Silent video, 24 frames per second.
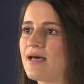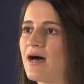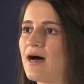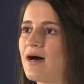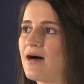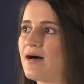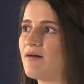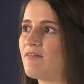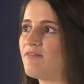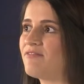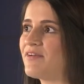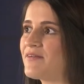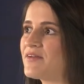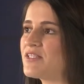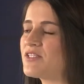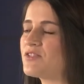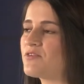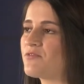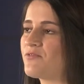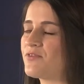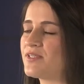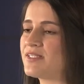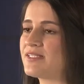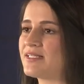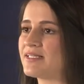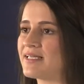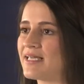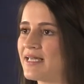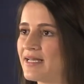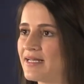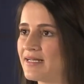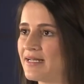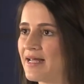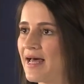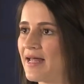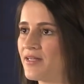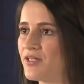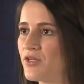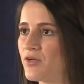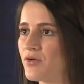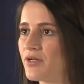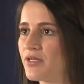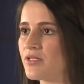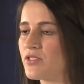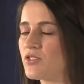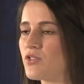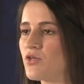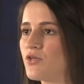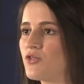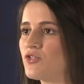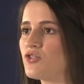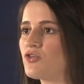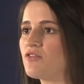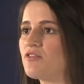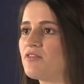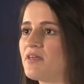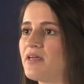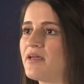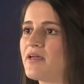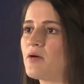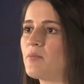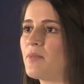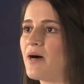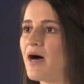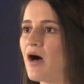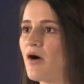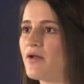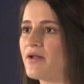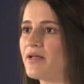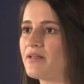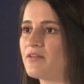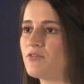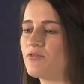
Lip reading: a very sophisticated ad unit. So you should think about it